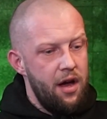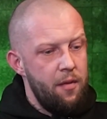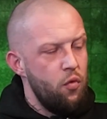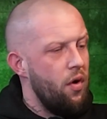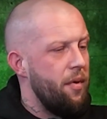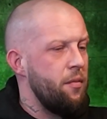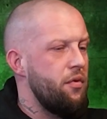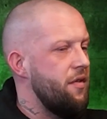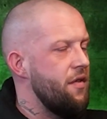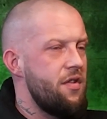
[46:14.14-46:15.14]
I'm not a big
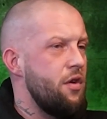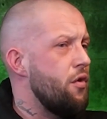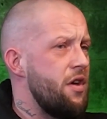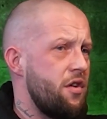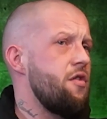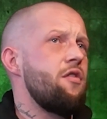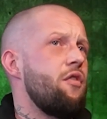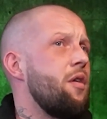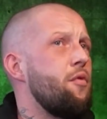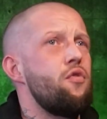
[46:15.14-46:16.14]
believer in see all these cunts that
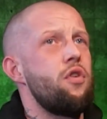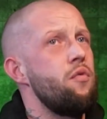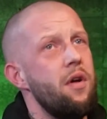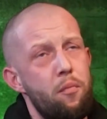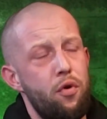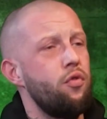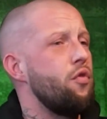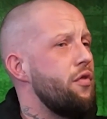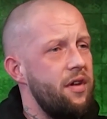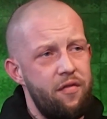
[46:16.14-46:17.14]
run about shouting I'm booked
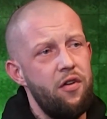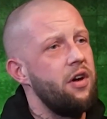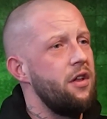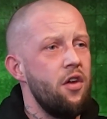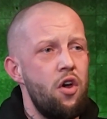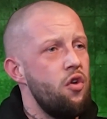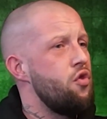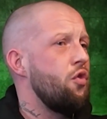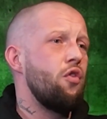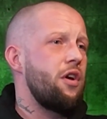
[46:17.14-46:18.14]
out to fucking
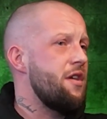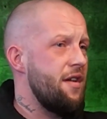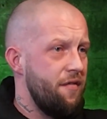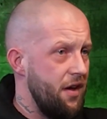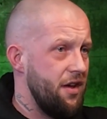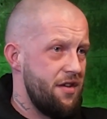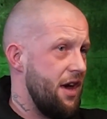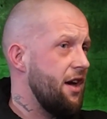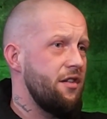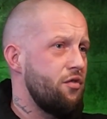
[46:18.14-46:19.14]
August the
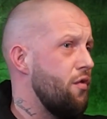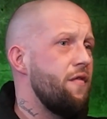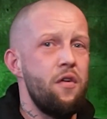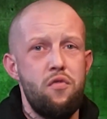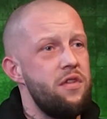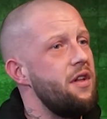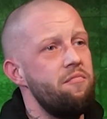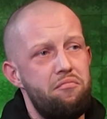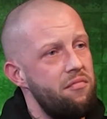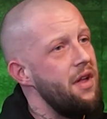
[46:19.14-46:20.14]
32nd,
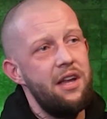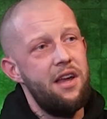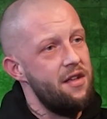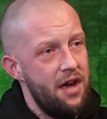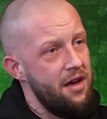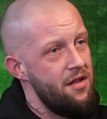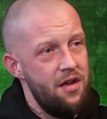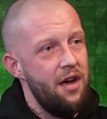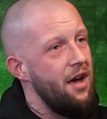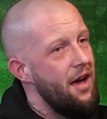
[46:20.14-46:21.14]
2096.
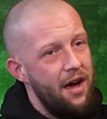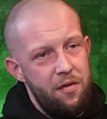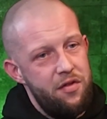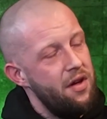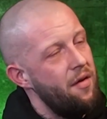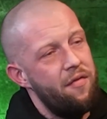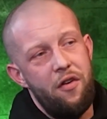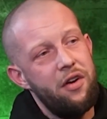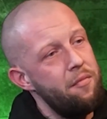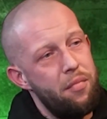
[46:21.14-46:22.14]
You're
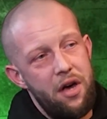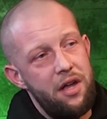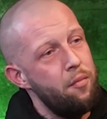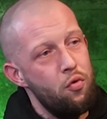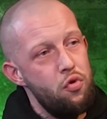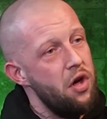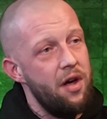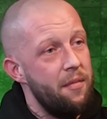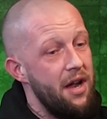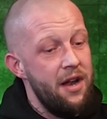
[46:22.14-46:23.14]
fucking Billy bullshitter, man.